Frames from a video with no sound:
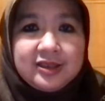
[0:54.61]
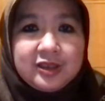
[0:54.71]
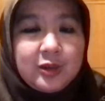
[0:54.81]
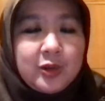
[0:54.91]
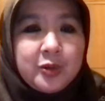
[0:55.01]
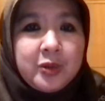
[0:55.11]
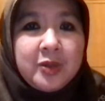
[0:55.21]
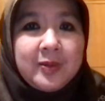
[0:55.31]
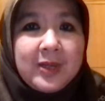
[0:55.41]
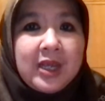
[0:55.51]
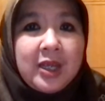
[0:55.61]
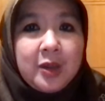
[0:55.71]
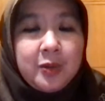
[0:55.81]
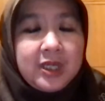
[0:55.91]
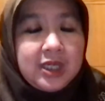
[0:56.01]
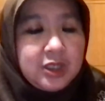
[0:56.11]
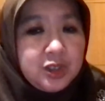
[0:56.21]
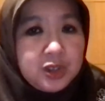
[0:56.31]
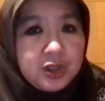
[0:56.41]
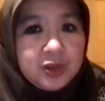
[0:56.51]
So
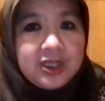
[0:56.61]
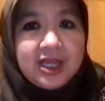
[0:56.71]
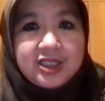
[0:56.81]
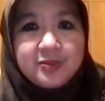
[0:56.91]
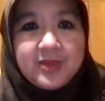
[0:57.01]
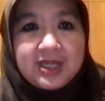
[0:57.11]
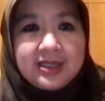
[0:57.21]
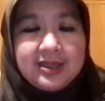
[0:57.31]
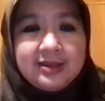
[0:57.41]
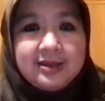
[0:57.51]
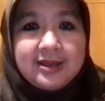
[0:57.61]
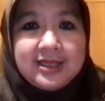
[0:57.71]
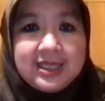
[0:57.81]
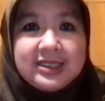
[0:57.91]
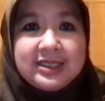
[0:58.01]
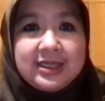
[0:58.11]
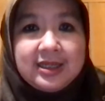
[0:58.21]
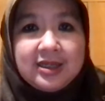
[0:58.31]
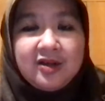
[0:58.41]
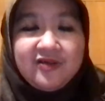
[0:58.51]
we should expect this
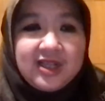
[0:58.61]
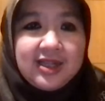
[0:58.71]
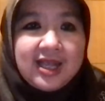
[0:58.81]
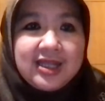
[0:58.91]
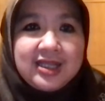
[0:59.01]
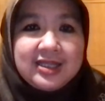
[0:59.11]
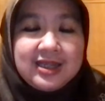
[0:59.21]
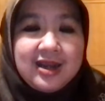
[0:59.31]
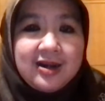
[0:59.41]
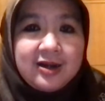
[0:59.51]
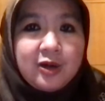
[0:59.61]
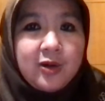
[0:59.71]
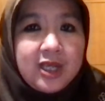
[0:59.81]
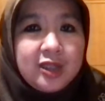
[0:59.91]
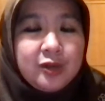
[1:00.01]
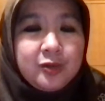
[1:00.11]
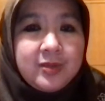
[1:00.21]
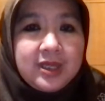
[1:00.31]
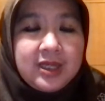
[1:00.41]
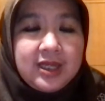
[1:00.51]
COVID-19 are going
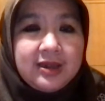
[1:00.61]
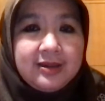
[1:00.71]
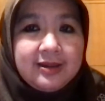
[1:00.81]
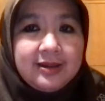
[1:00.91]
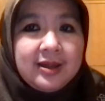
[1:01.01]
to be